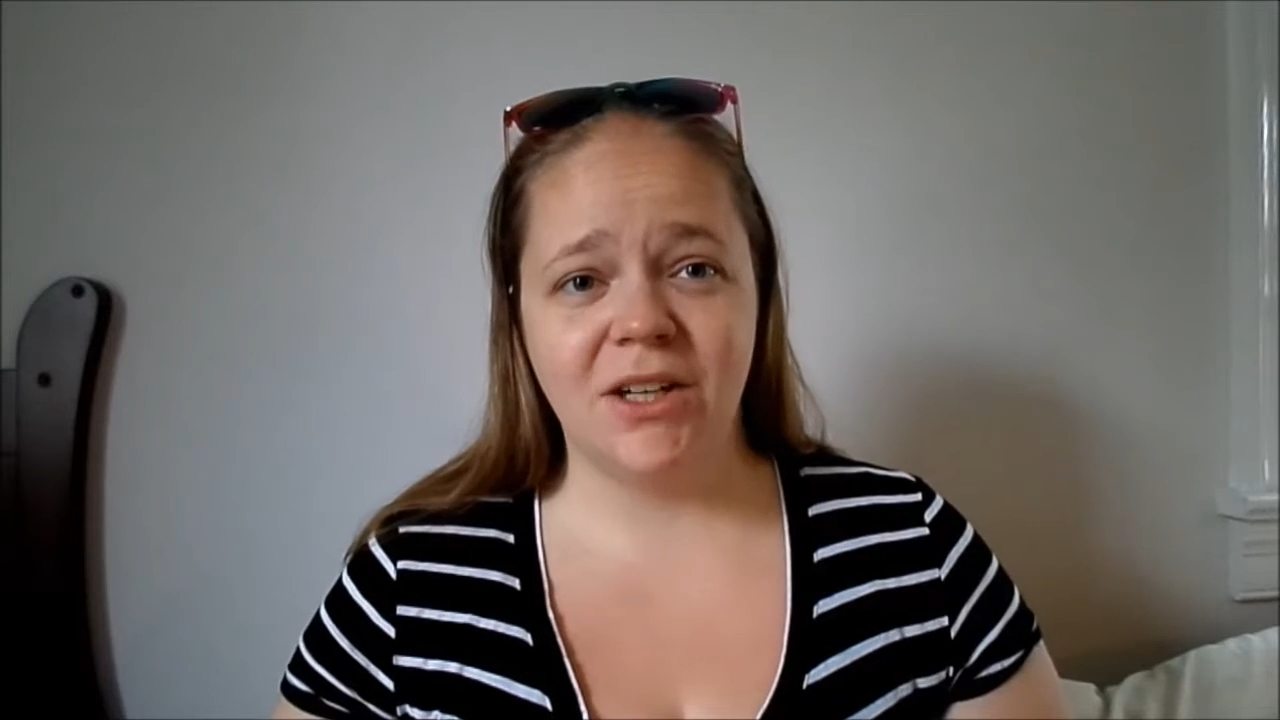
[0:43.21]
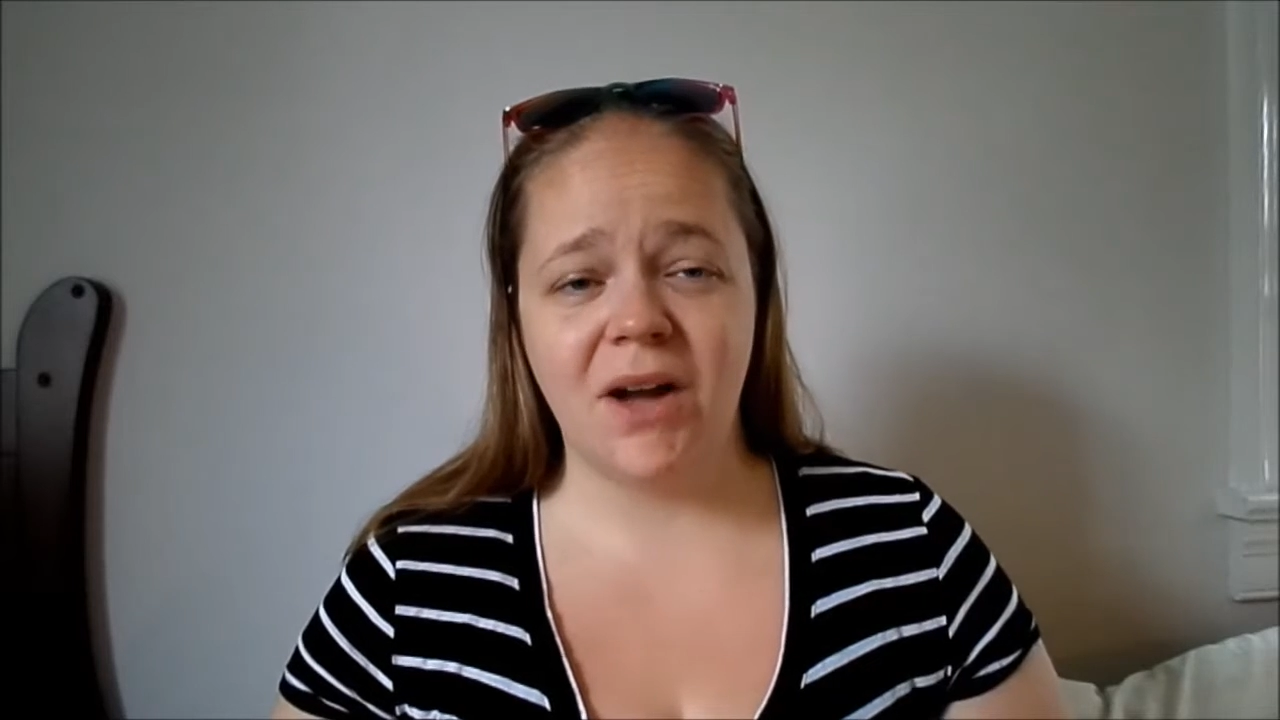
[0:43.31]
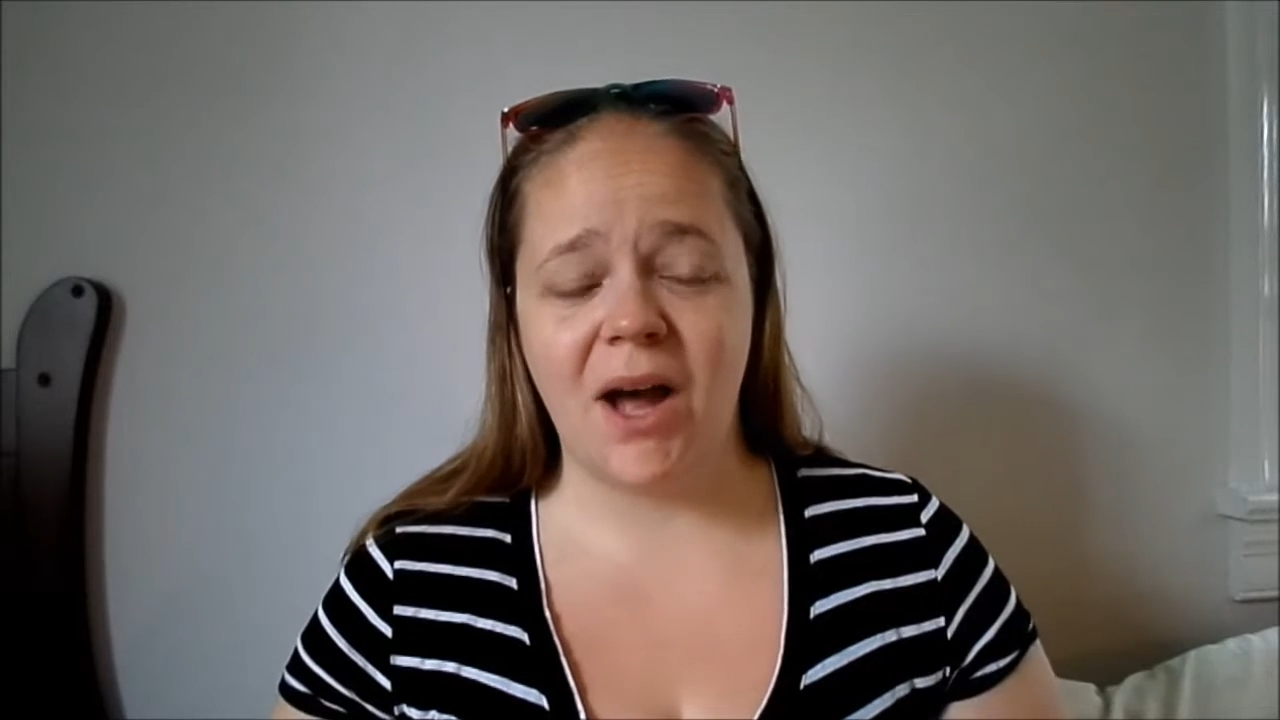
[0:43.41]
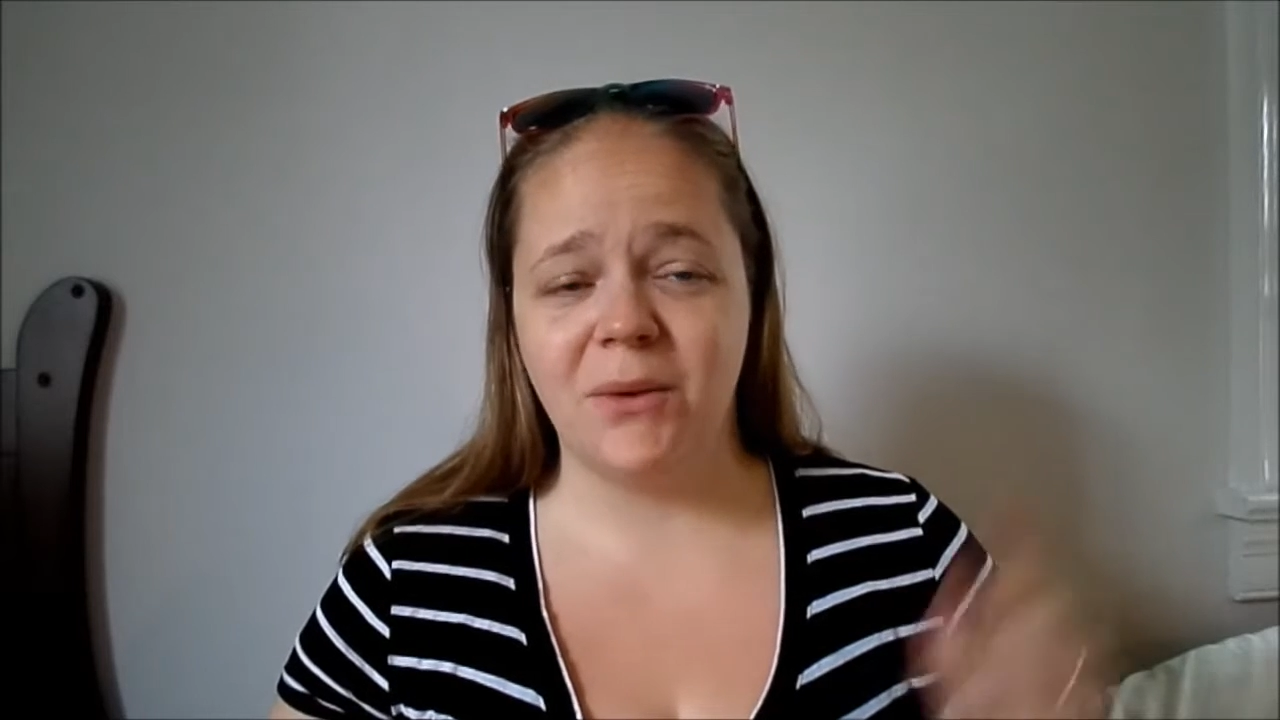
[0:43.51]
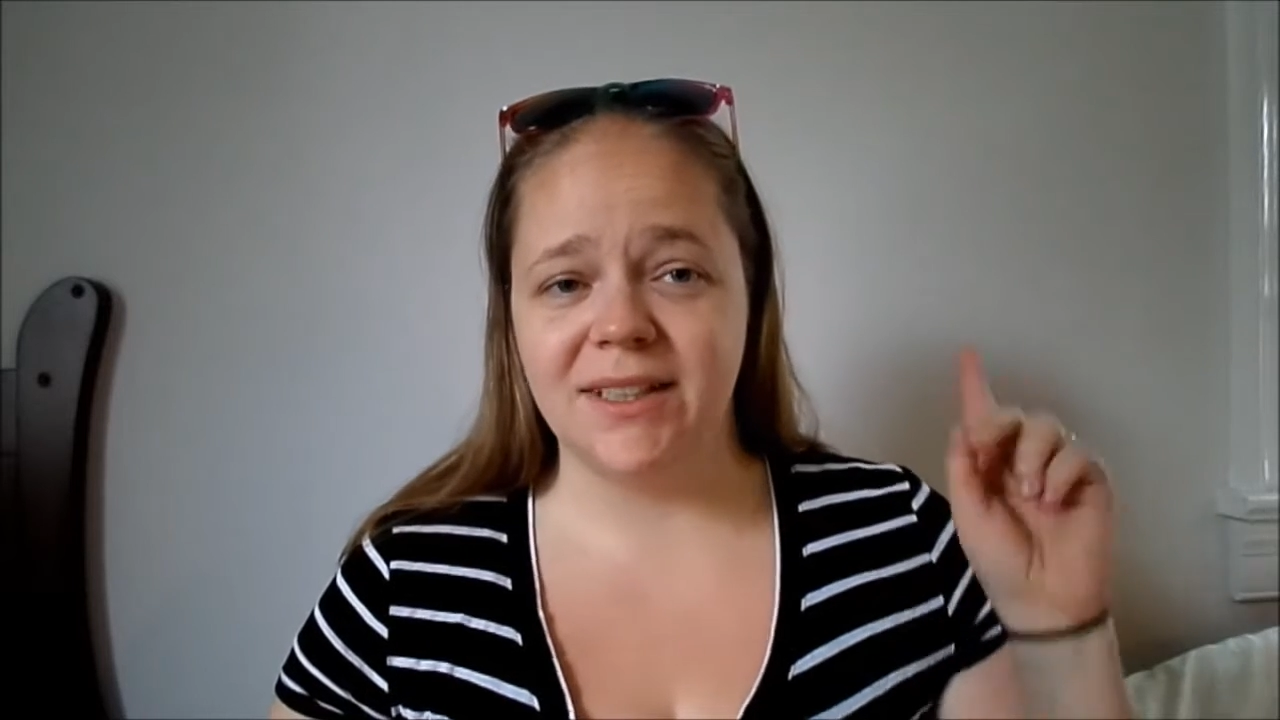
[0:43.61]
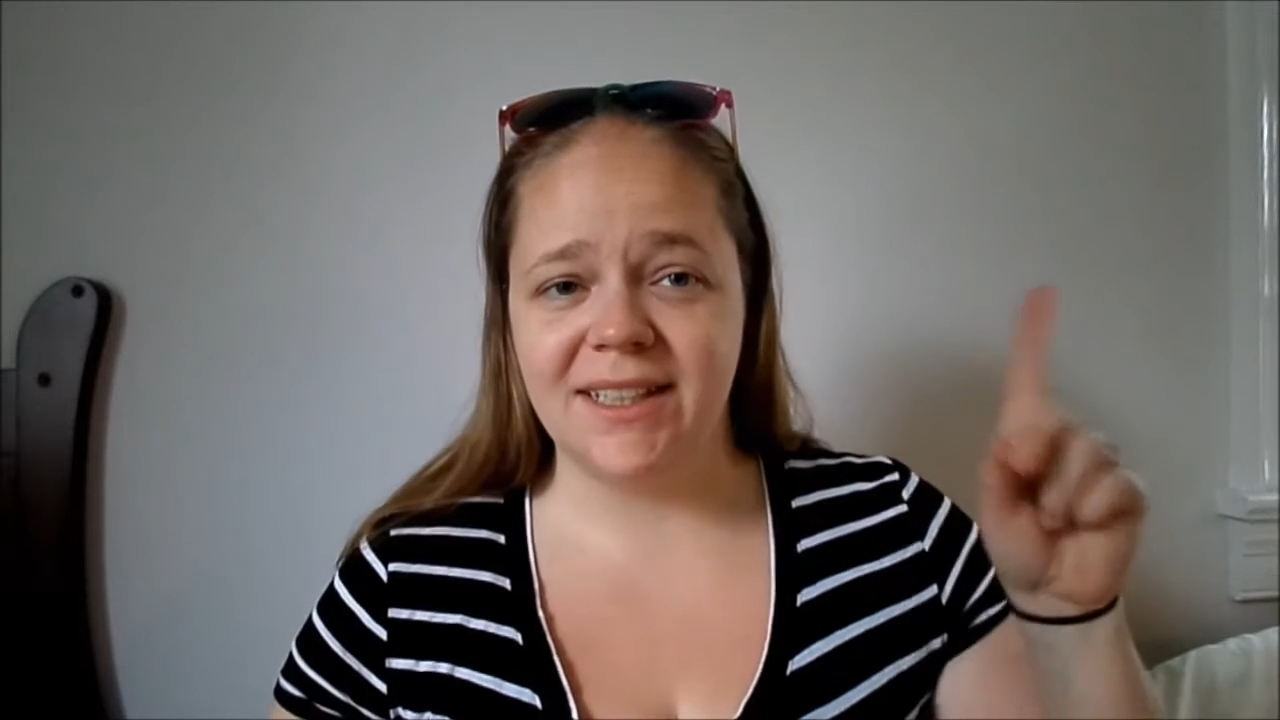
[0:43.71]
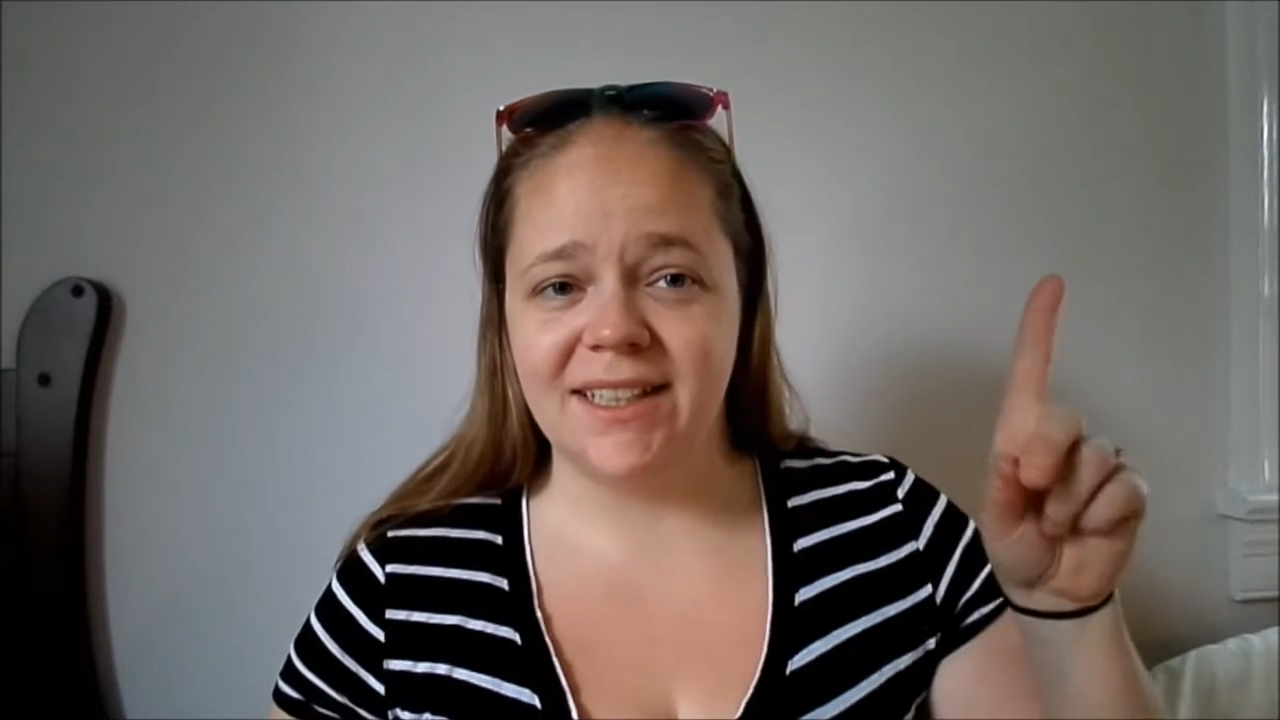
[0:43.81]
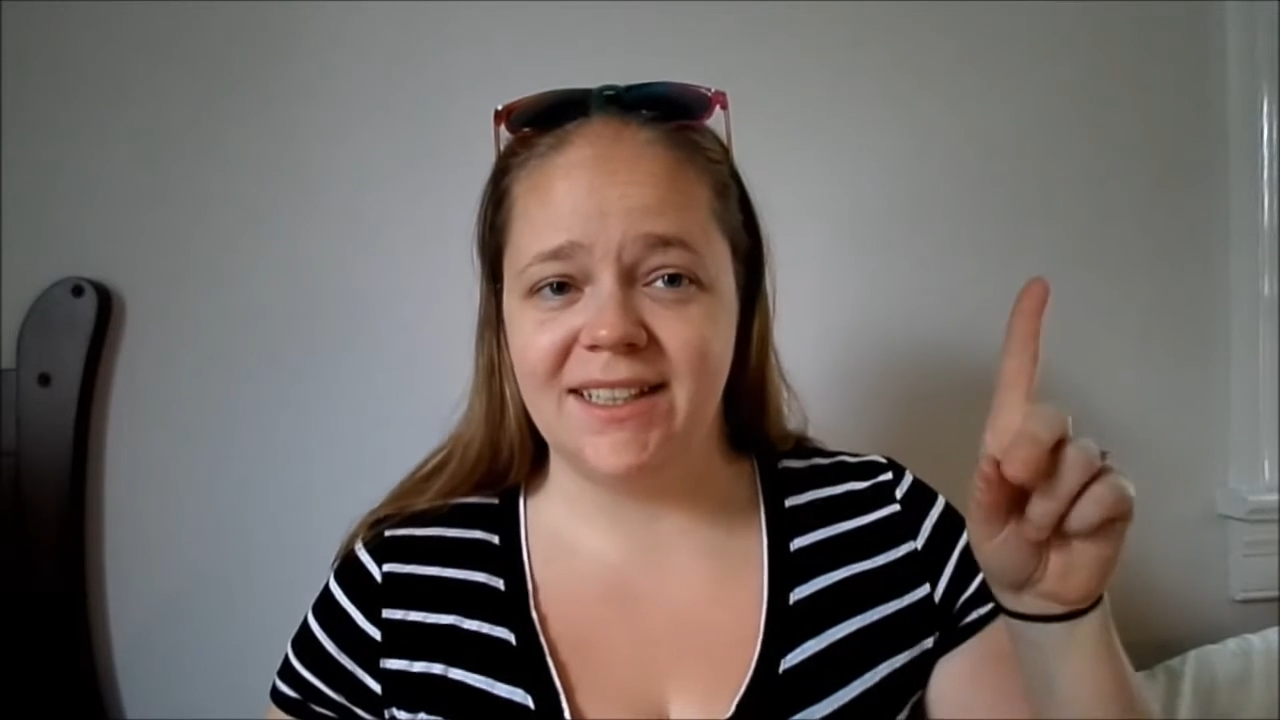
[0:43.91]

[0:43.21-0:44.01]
I will link it